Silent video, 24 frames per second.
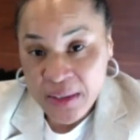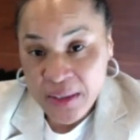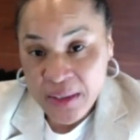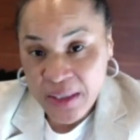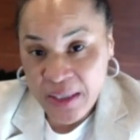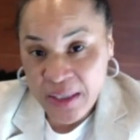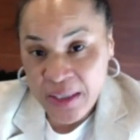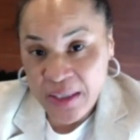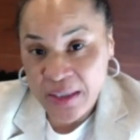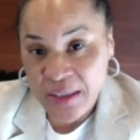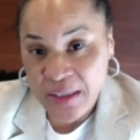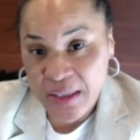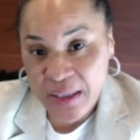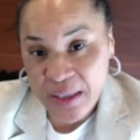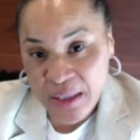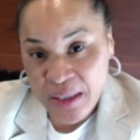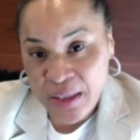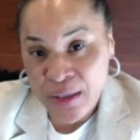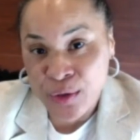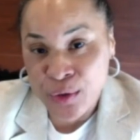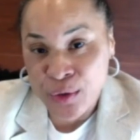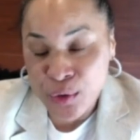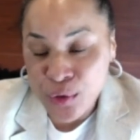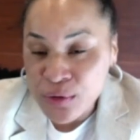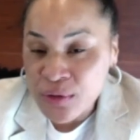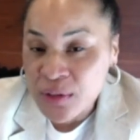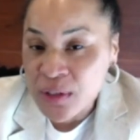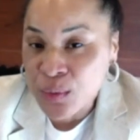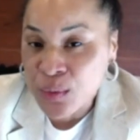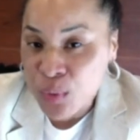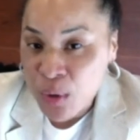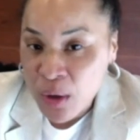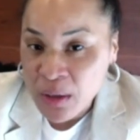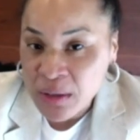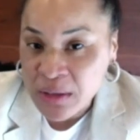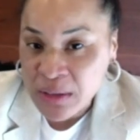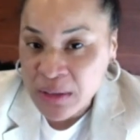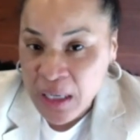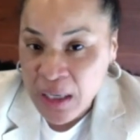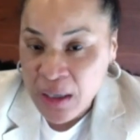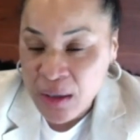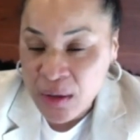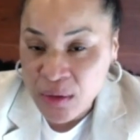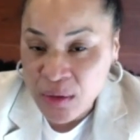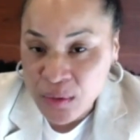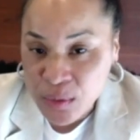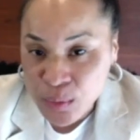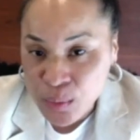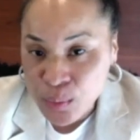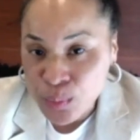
it, it usually works out